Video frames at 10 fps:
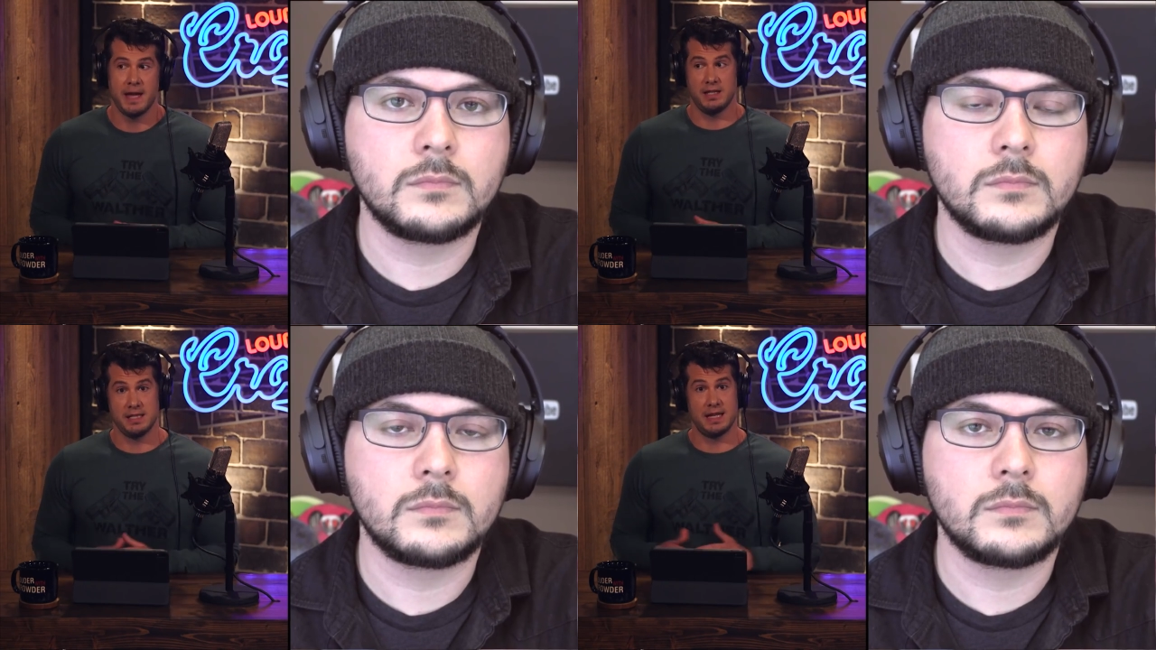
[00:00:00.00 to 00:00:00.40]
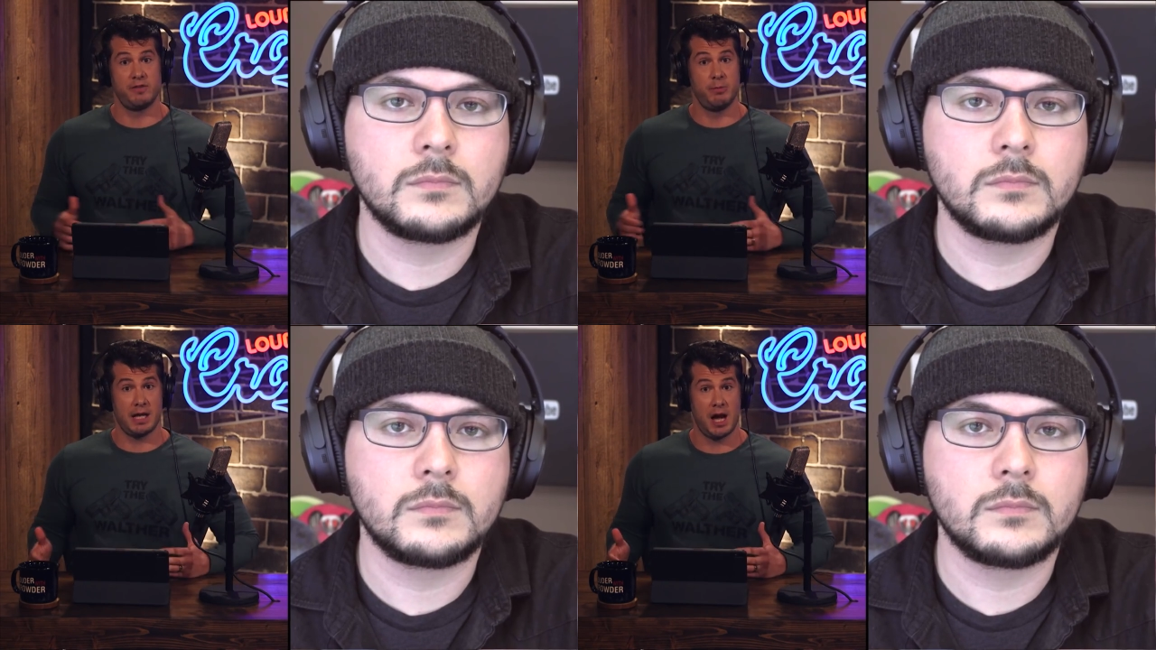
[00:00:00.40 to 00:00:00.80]
Speaker 1: it does
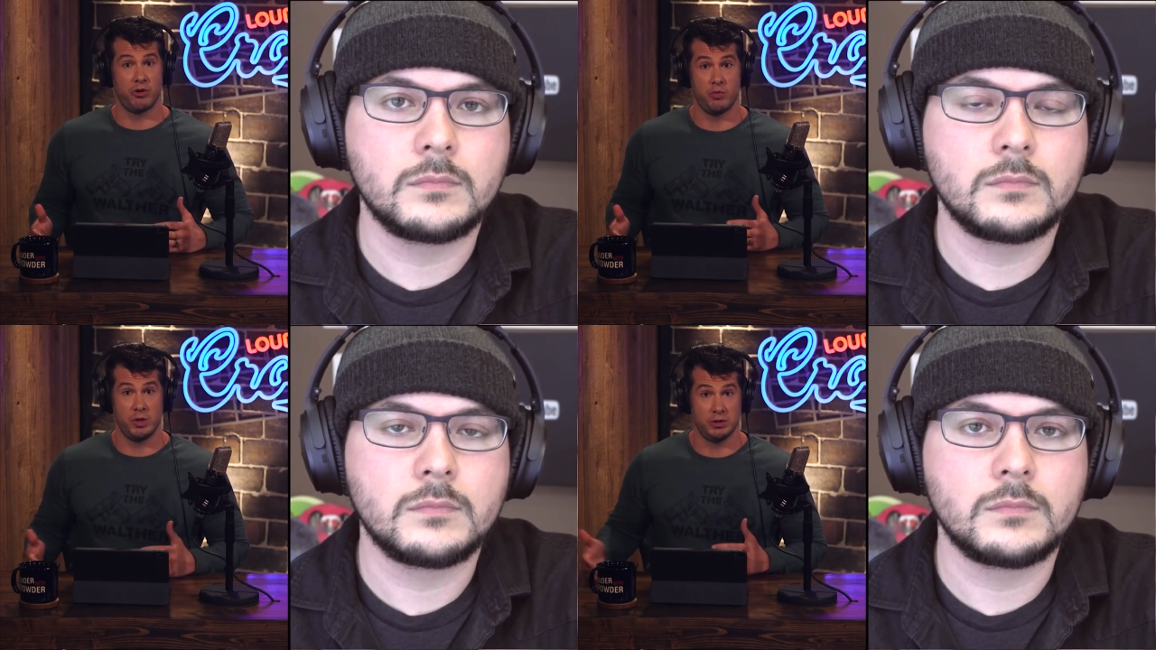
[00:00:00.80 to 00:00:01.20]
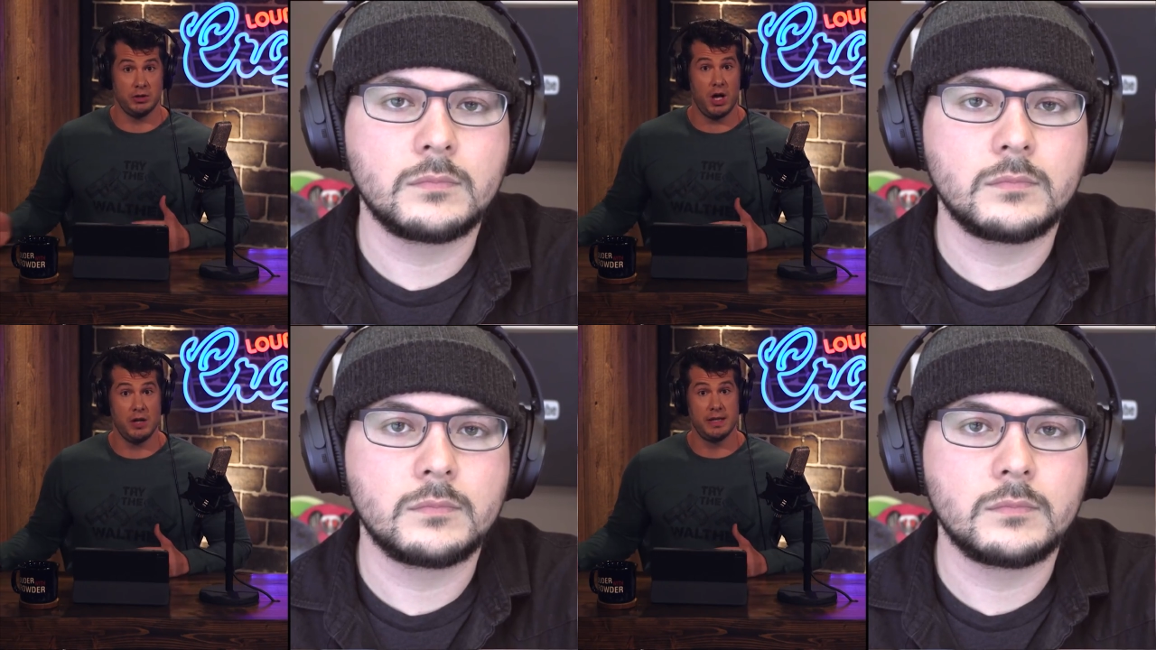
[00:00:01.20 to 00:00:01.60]
have to be congruent with
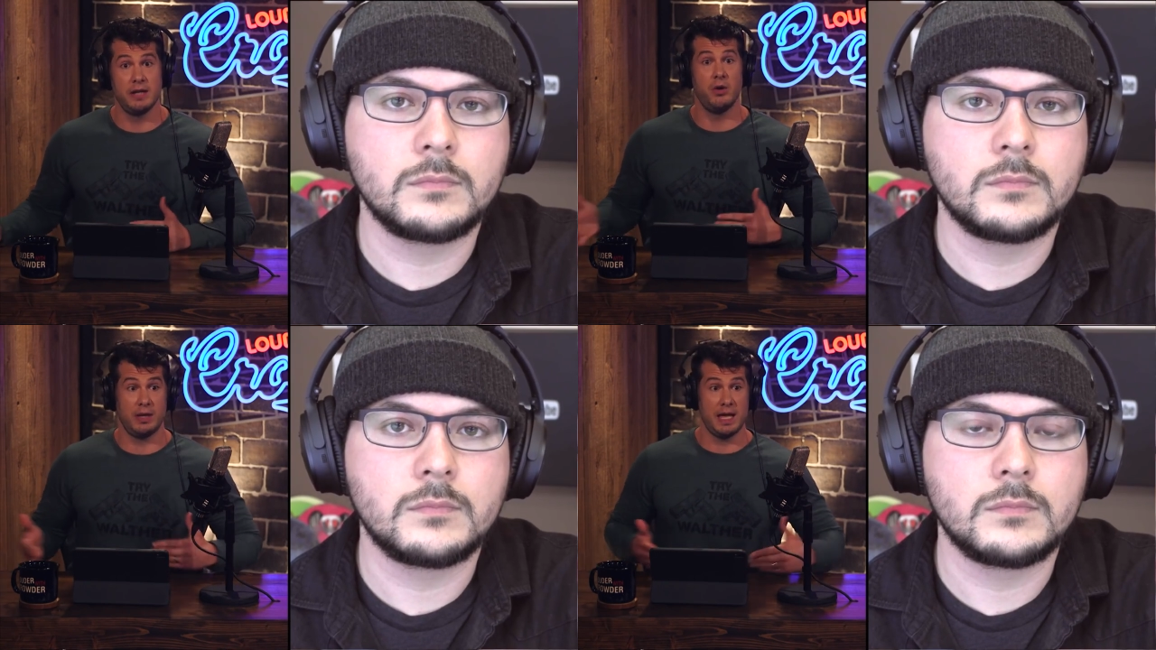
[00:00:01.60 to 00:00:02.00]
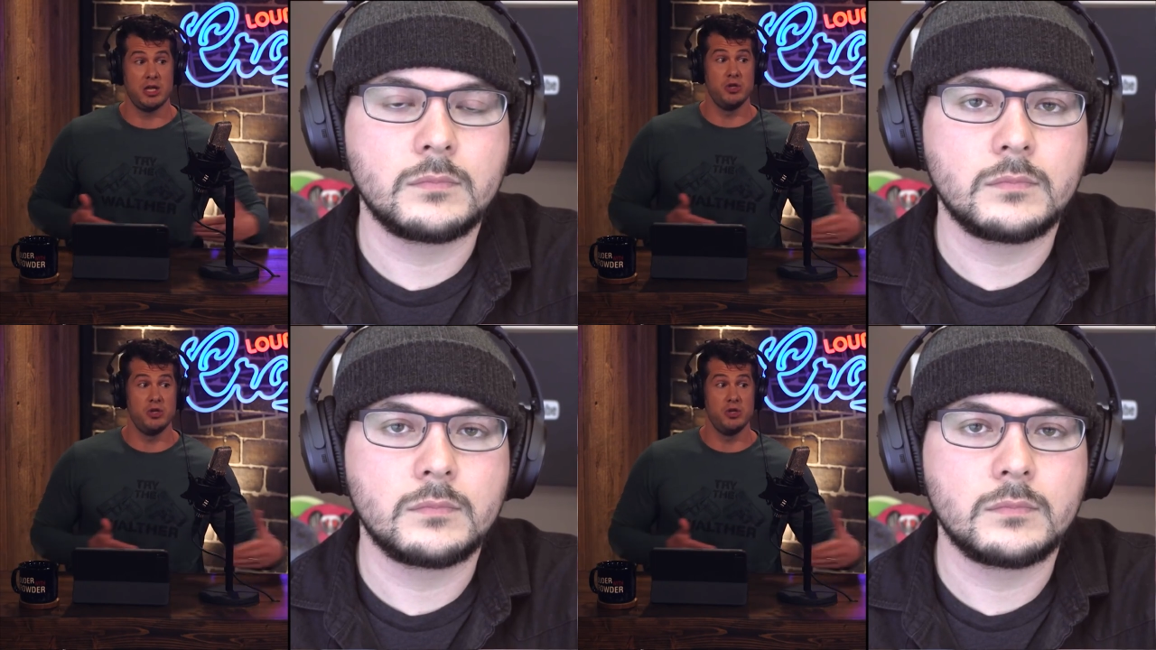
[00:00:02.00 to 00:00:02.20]
the law, and that okay,